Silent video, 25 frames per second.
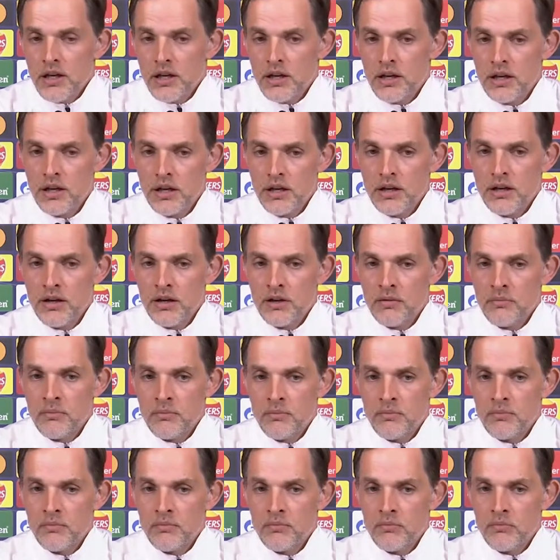
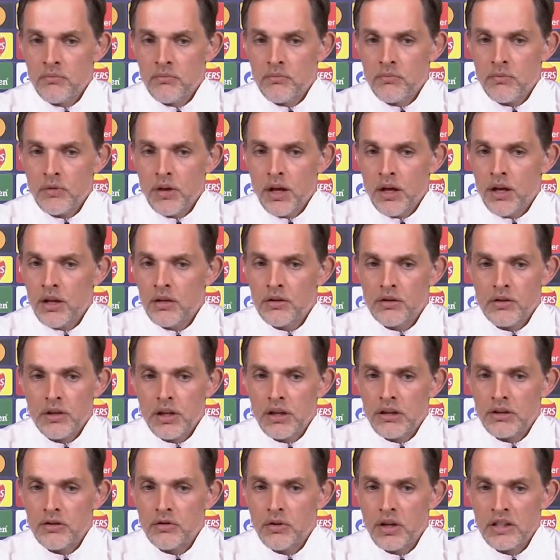
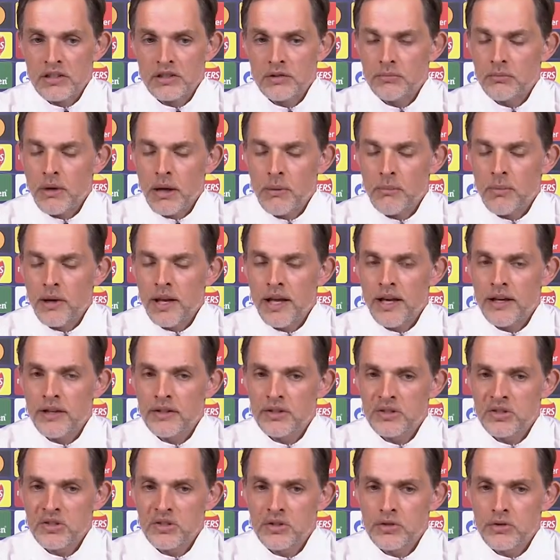and trust my
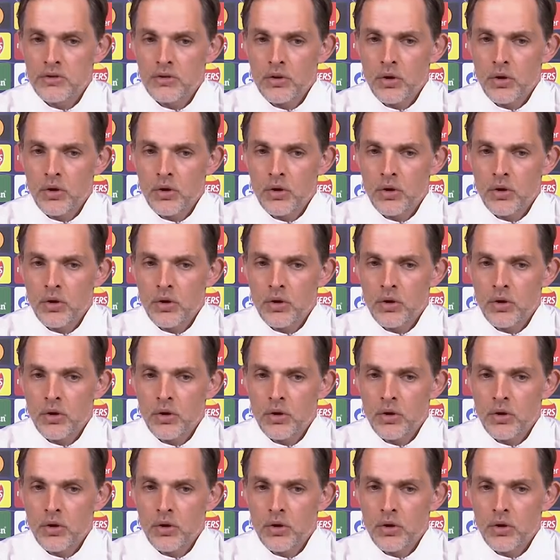players